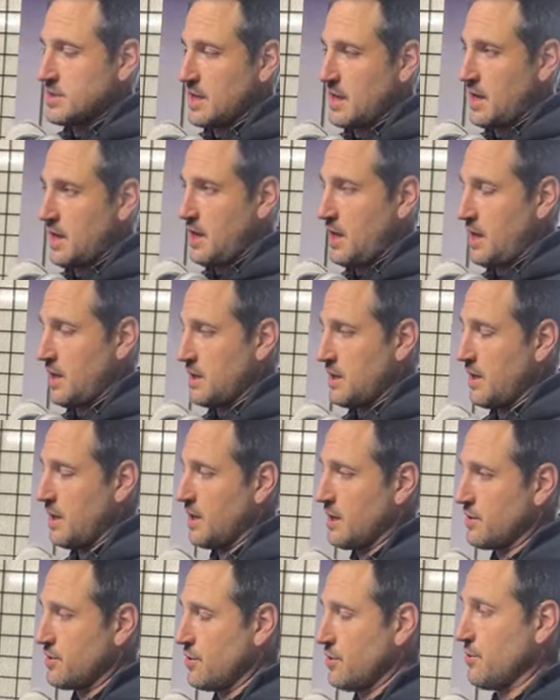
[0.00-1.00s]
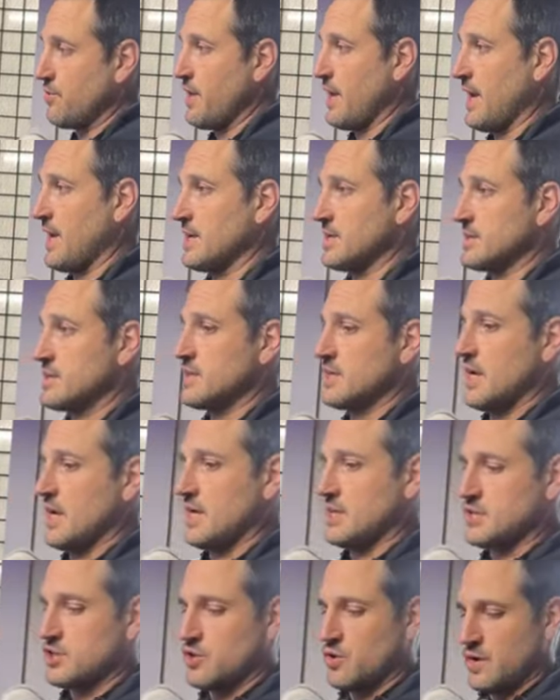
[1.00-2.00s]
uh, two things.
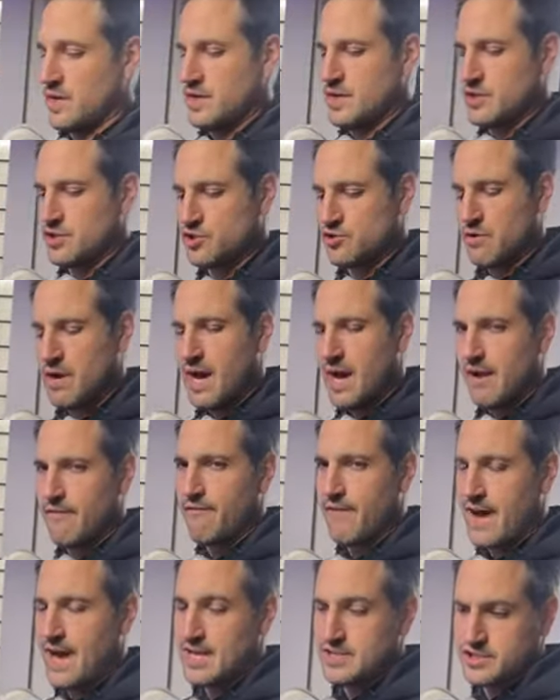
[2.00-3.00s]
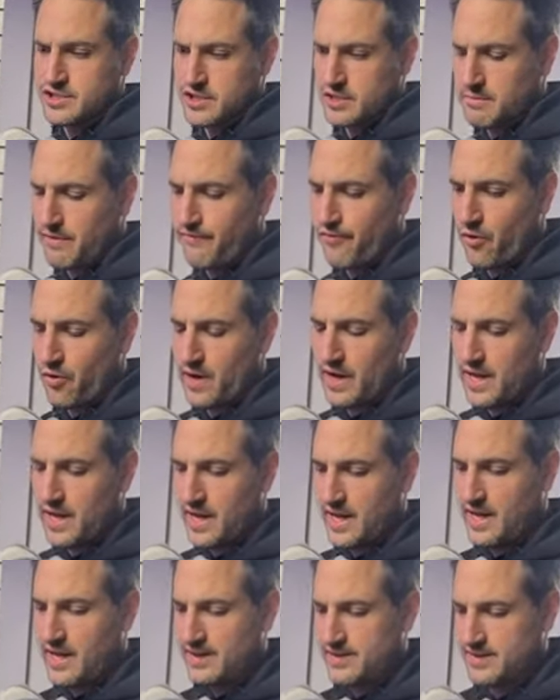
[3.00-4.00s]
It's going to dry faster before it
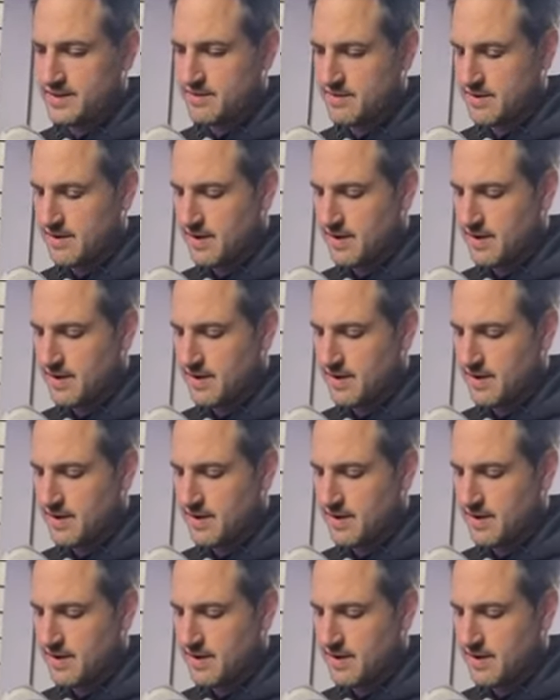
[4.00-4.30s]
hits,